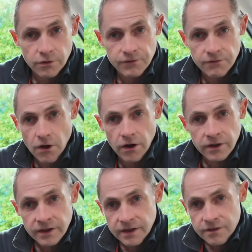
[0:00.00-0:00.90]
So if you've
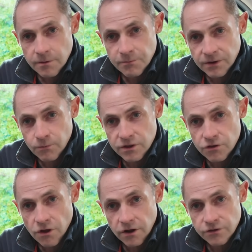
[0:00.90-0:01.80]
got something
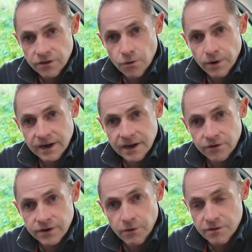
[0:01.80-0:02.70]
which charges quickly
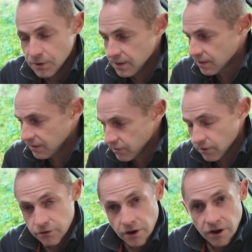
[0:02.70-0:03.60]
on USB-C, there's
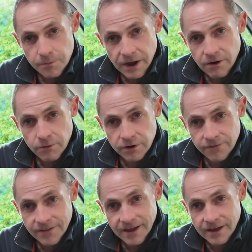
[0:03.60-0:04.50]
a good high power one
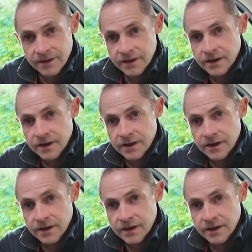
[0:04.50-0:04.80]
on there.